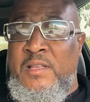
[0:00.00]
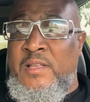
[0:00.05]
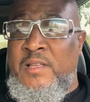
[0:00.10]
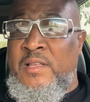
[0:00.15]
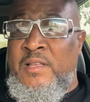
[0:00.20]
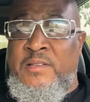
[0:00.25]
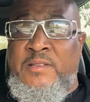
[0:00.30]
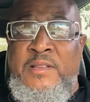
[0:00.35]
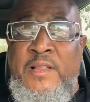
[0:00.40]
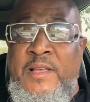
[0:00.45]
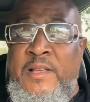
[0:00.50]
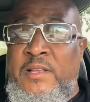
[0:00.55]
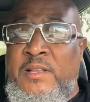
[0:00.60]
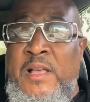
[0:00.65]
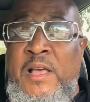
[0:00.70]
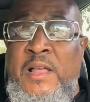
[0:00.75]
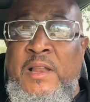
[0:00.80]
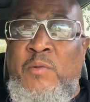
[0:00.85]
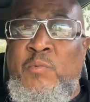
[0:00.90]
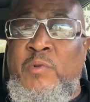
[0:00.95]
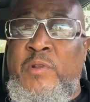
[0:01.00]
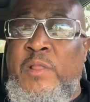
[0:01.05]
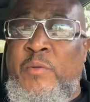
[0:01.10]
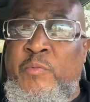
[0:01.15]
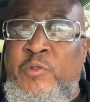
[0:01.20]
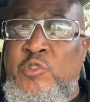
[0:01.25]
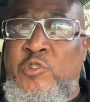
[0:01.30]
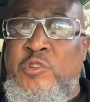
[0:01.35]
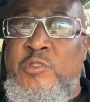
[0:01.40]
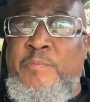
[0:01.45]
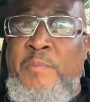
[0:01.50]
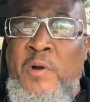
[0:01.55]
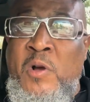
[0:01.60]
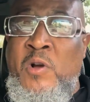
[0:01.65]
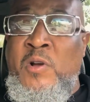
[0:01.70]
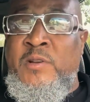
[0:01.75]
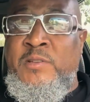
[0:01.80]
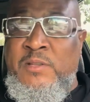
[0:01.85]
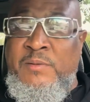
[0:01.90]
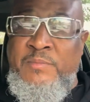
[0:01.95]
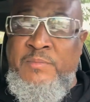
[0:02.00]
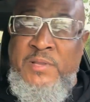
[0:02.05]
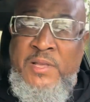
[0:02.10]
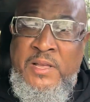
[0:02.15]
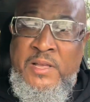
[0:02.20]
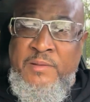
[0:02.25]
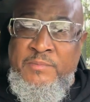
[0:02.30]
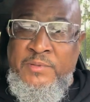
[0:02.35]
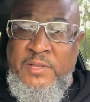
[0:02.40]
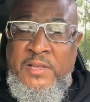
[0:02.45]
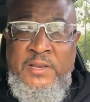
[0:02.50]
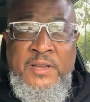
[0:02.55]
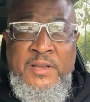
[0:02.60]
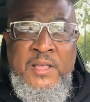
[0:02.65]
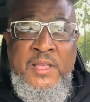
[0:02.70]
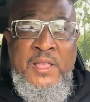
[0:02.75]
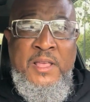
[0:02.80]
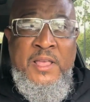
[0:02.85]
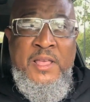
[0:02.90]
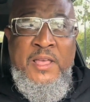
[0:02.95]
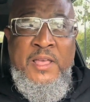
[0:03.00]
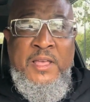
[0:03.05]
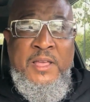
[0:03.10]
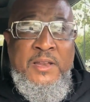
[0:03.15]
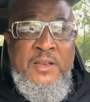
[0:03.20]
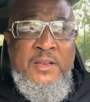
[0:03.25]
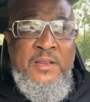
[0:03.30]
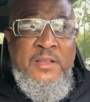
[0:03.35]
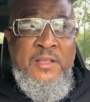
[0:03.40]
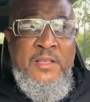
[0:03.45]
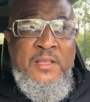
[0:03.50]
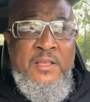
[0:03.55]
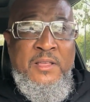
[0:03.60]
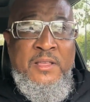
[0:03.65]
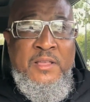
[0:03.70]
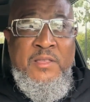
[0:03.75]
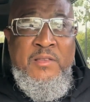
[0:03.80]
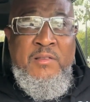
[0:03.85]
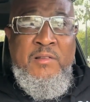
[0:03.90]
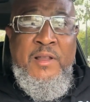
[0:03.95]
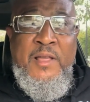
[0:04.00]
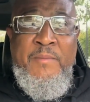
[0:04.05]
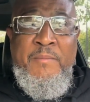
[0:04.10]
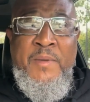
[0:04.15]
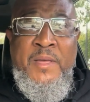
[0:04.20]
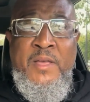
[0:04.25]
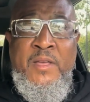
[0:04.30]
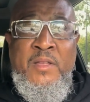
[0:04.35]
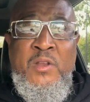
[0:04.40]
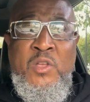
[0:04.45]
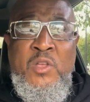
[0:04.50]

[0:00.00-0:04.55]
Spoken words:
it's like kind of when you're sparring sometimes and you're like, man,